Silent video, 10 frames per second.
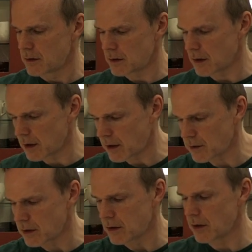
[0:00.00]
so that it
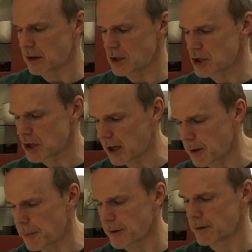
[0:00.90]
gets a nice
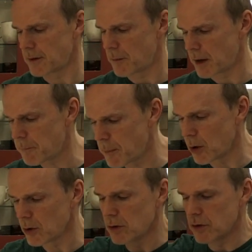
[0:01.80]
shape and it
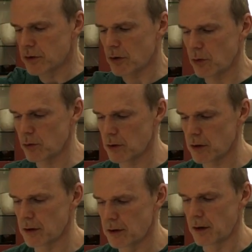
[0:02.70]
pulls all
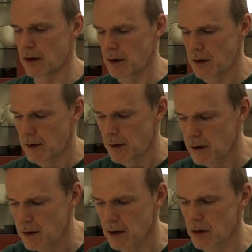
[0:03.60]
the
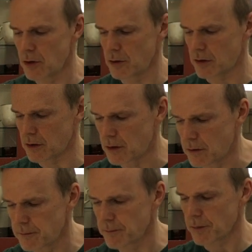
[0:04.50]
gluten
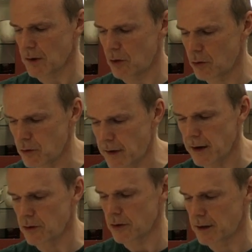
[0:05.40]
all
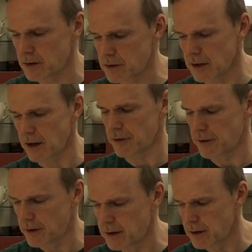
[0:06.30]
around on itself.